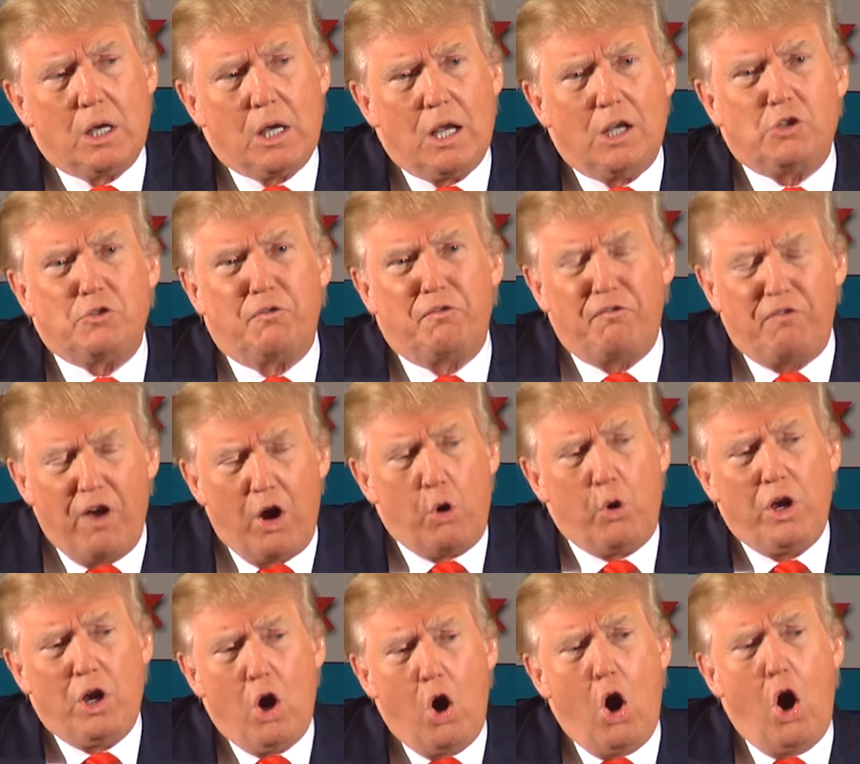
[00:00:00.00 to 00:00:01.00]
It's
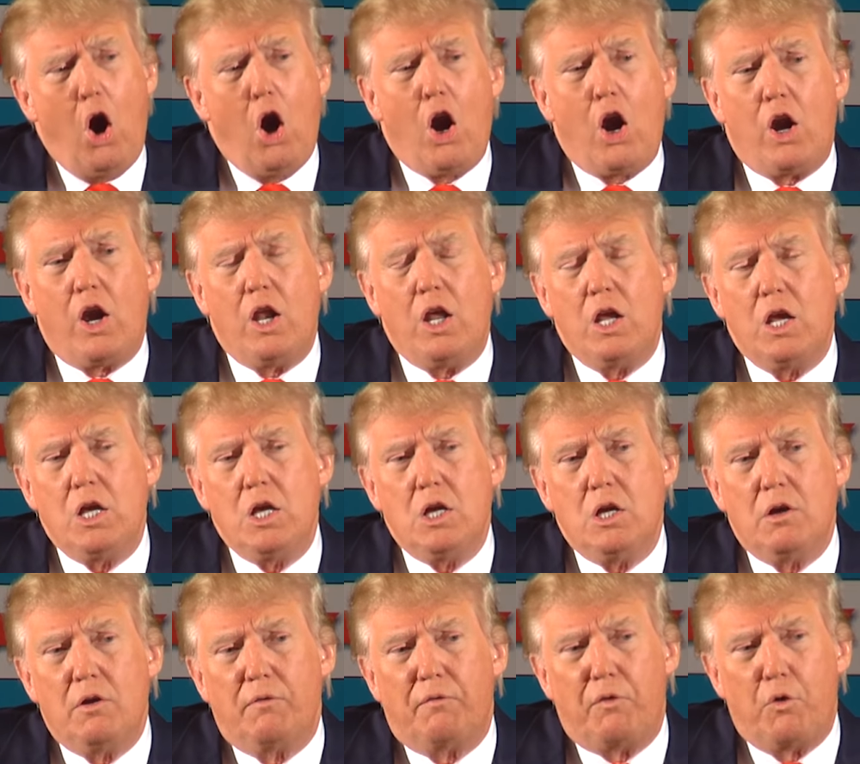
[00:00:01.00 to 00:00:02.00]
very hard
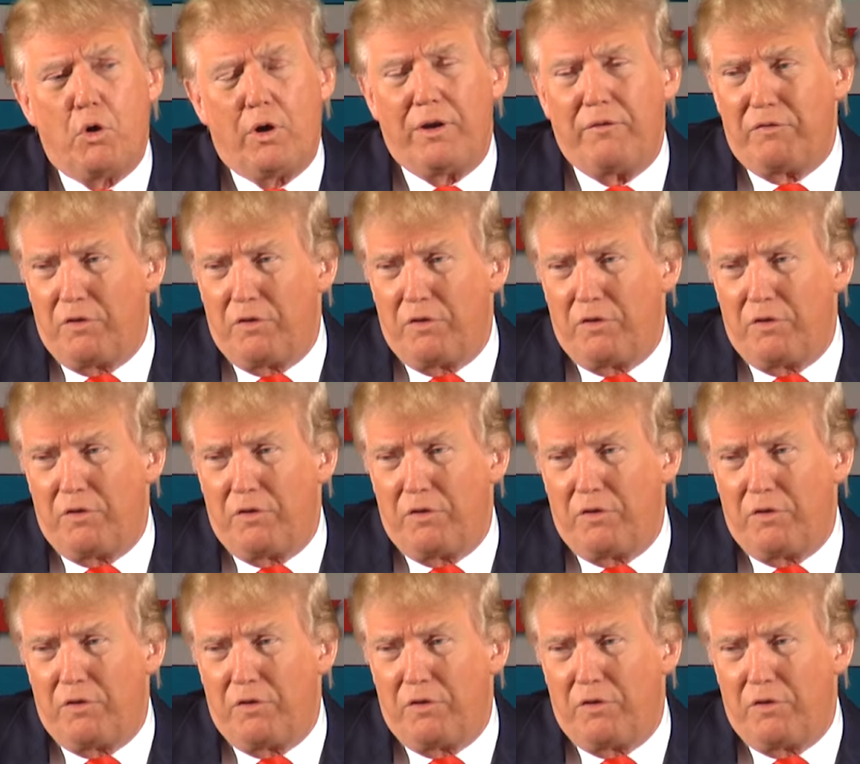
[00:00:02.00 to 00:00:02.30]
for a